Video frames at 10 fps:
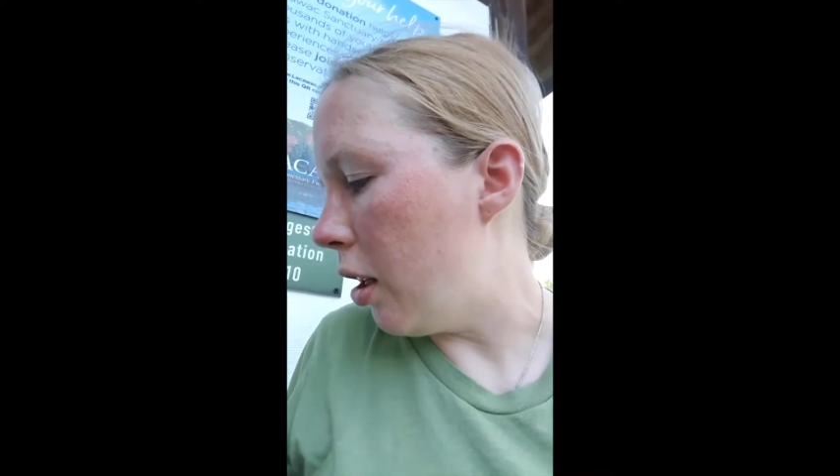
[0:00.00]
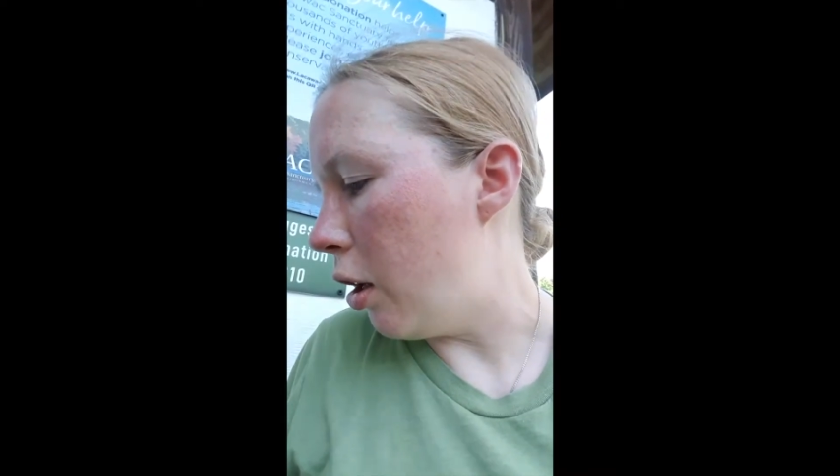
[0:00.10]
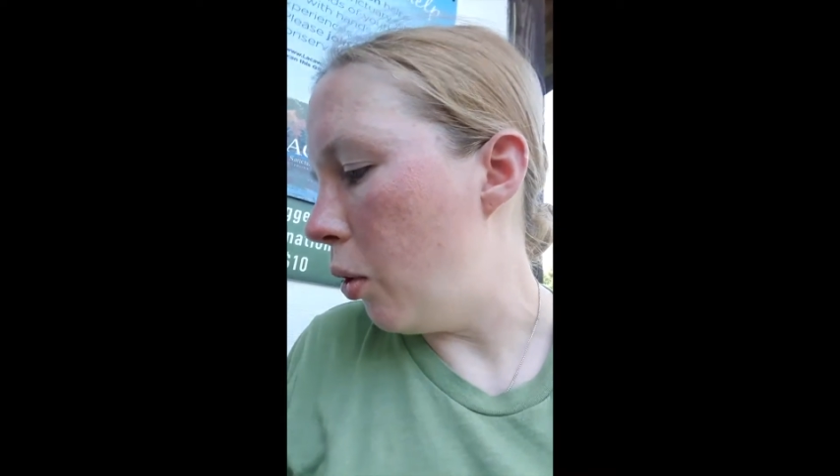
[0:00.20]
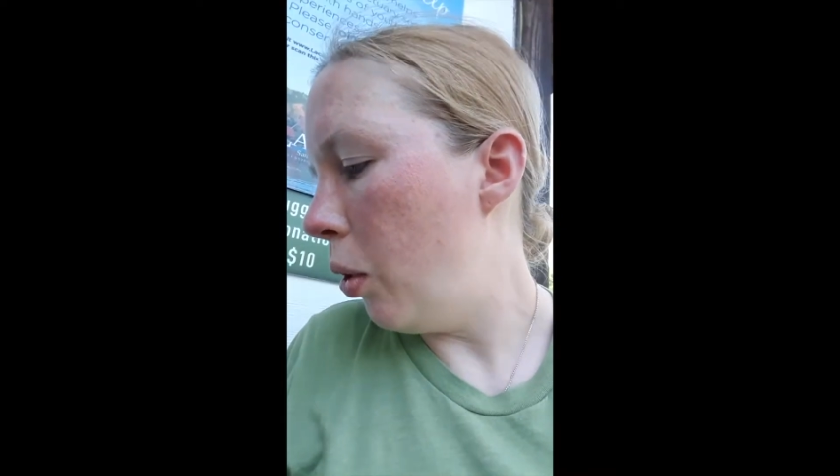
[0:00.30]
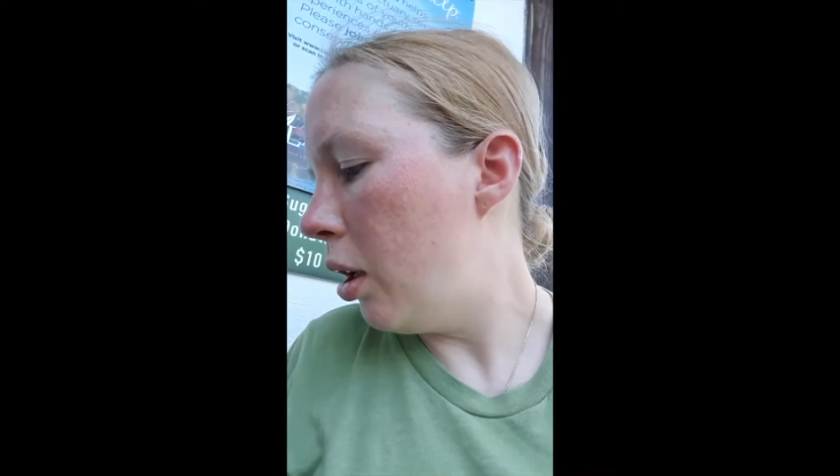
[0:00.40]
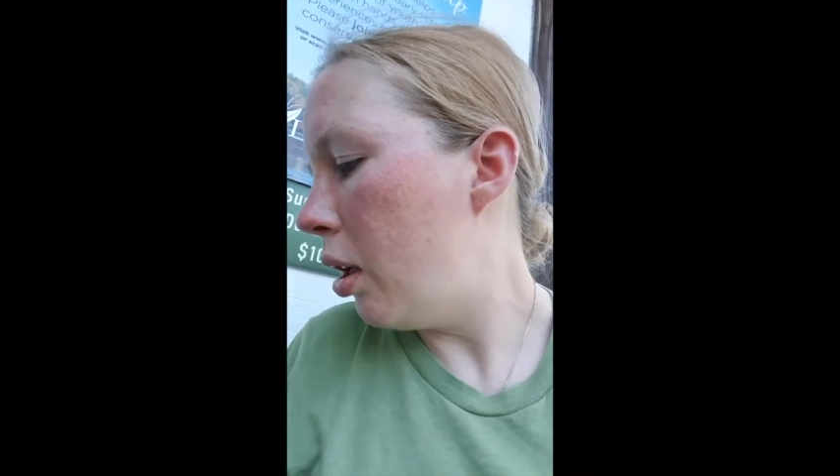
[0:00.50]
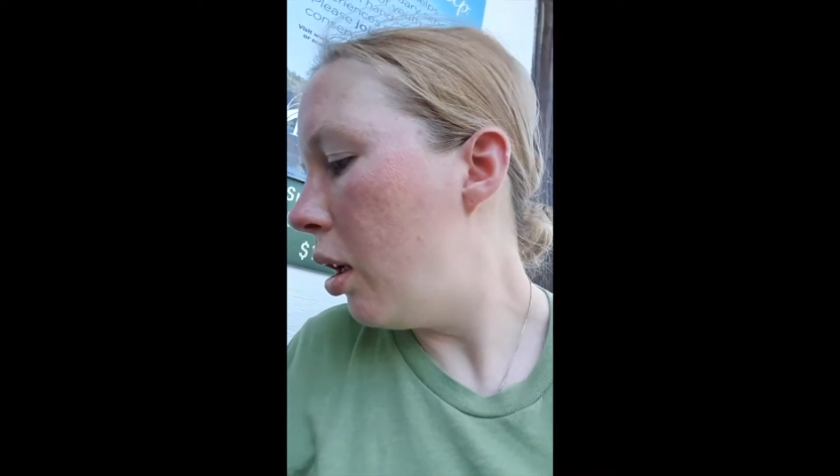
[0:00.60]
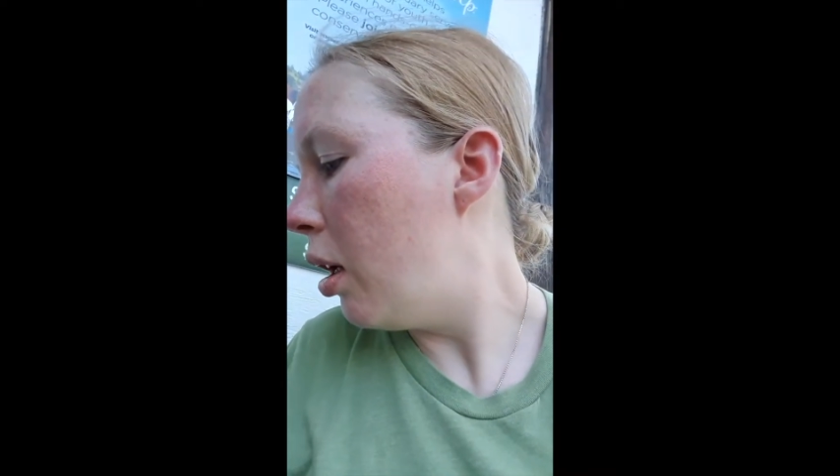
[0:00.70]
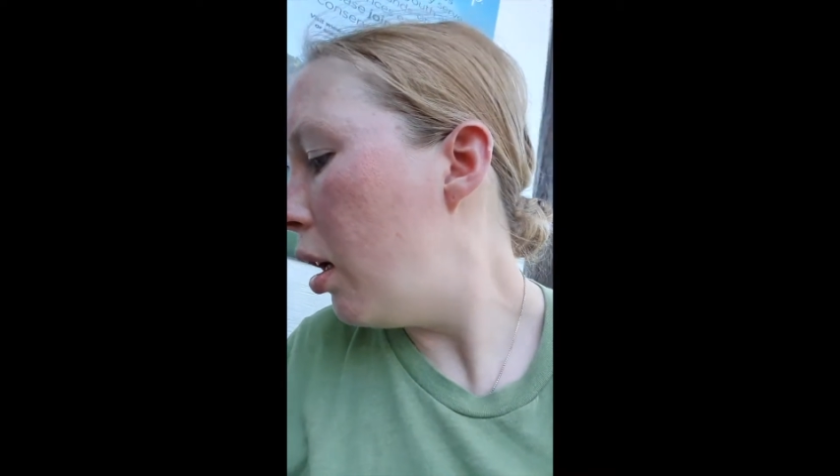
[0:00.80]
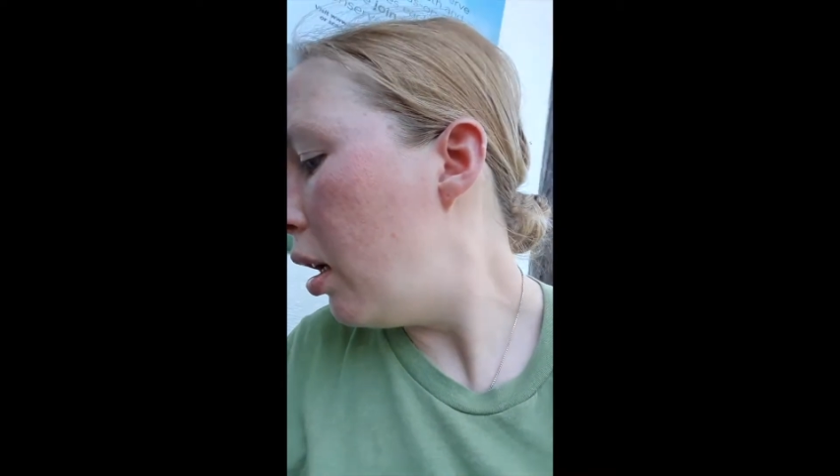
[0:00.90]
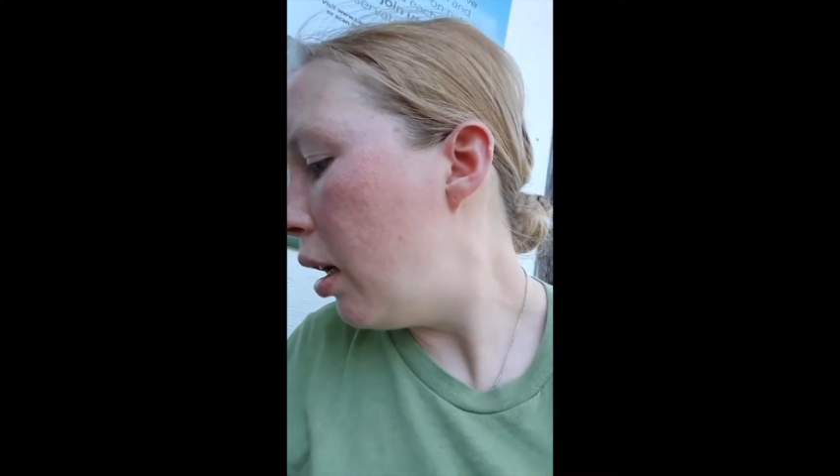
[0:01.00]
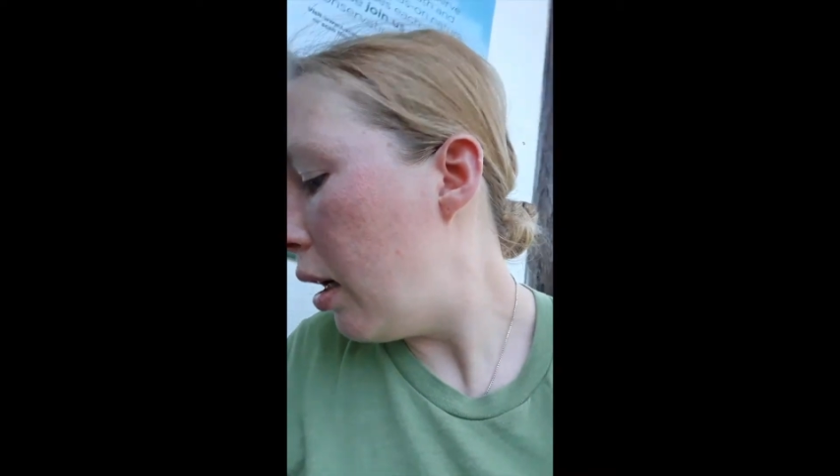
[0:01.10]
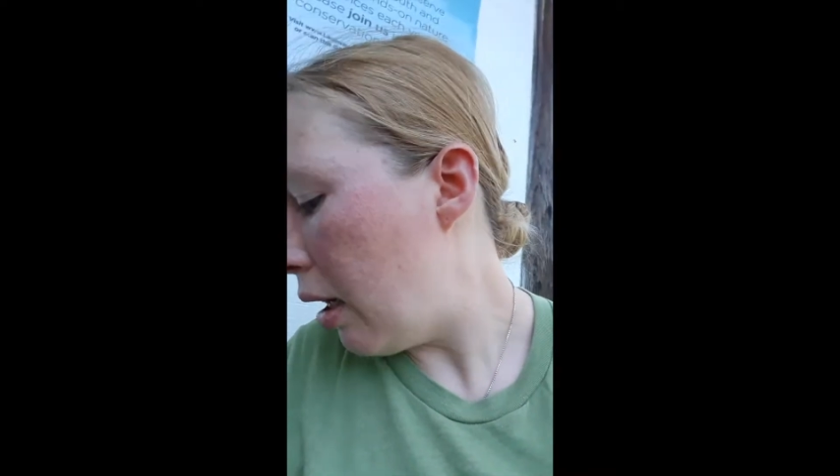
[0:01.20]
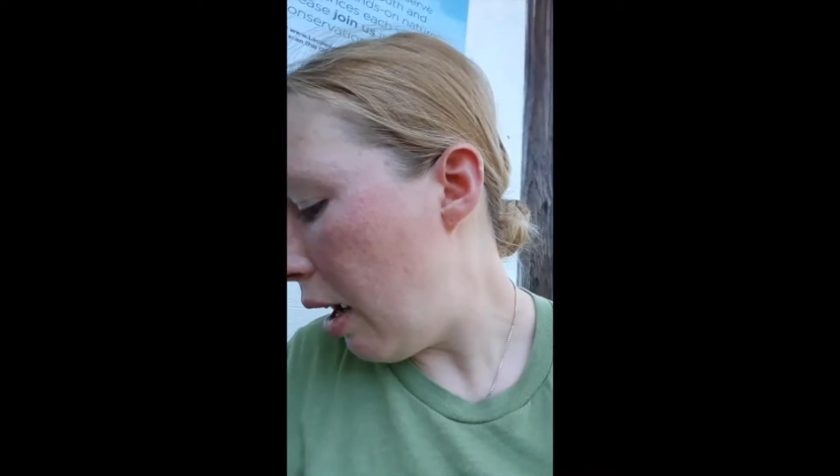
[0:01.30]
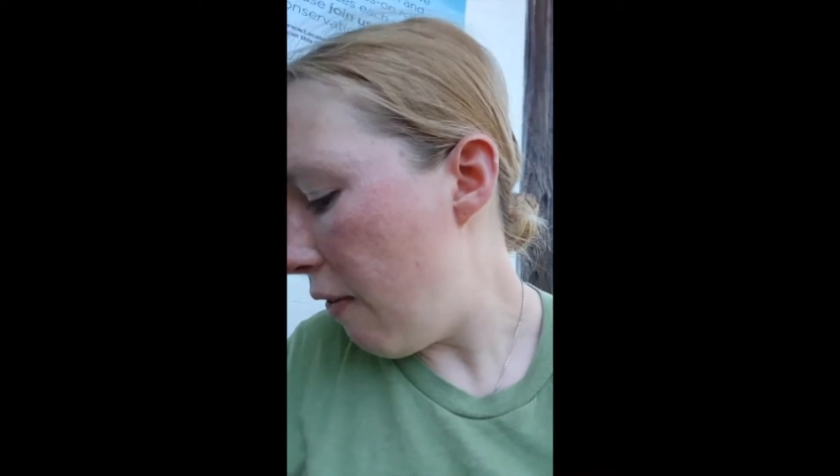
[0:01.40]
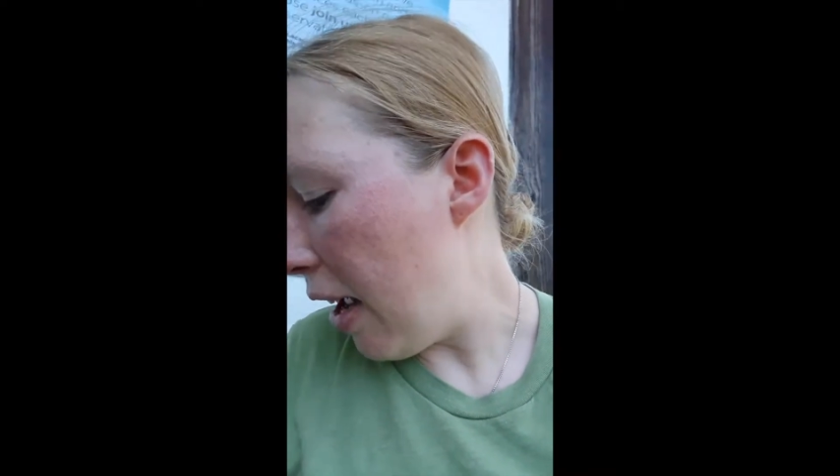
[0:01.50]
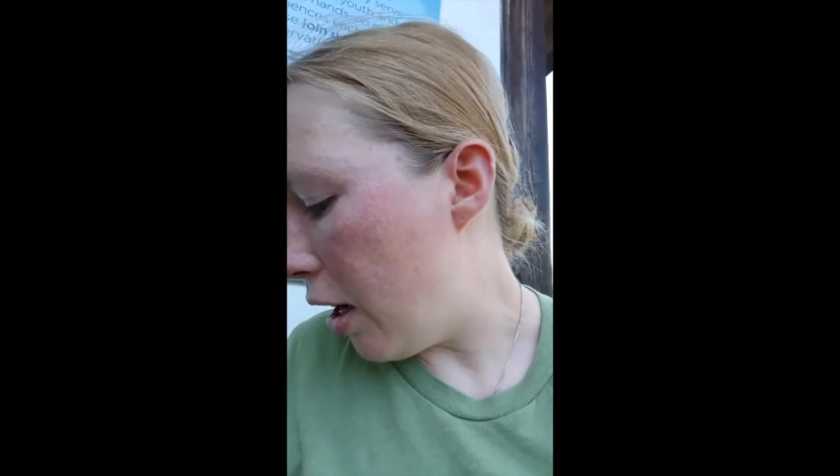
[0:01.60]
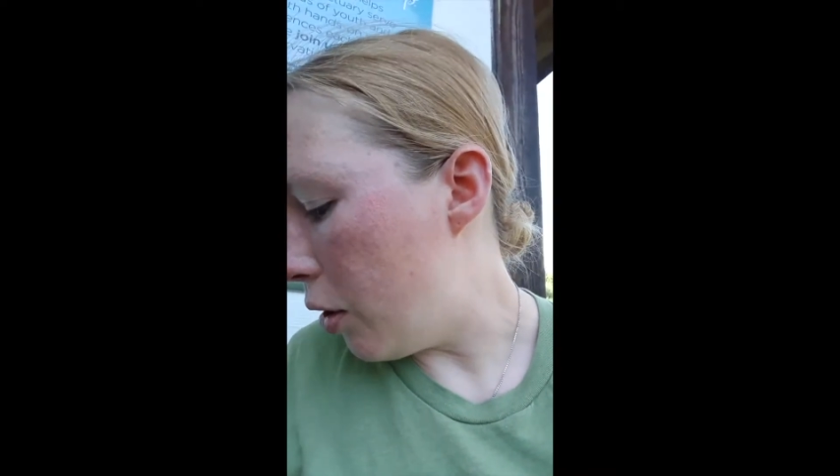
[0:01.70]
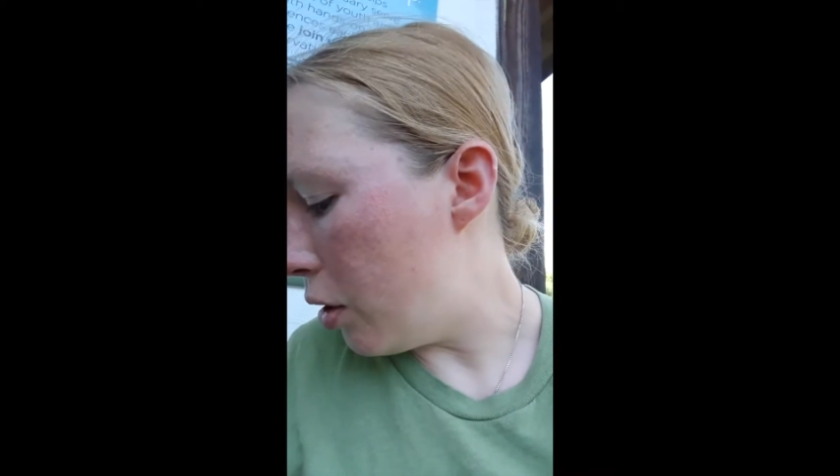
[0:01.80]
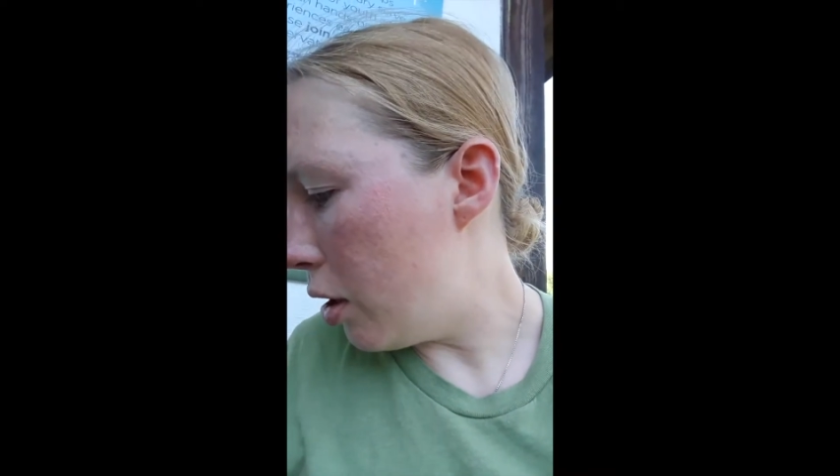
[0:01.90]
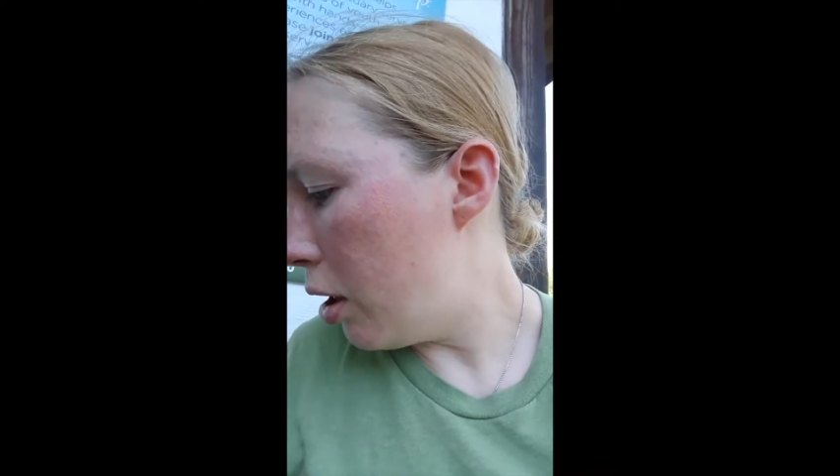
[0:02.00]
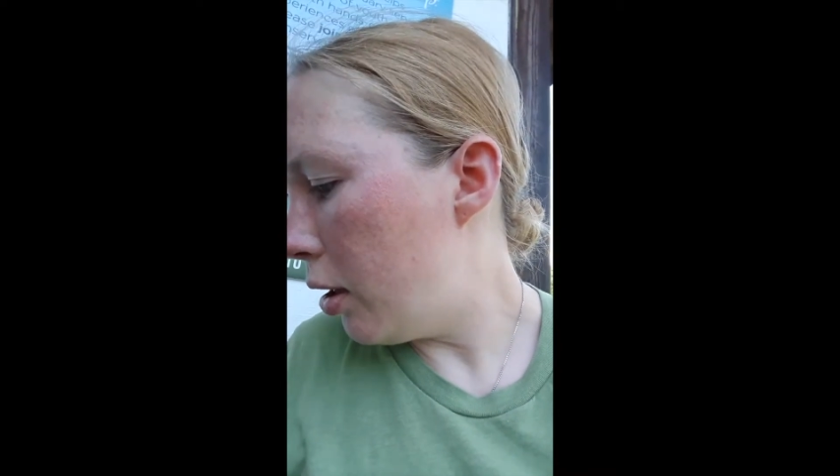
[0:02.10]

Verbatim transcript: you. I found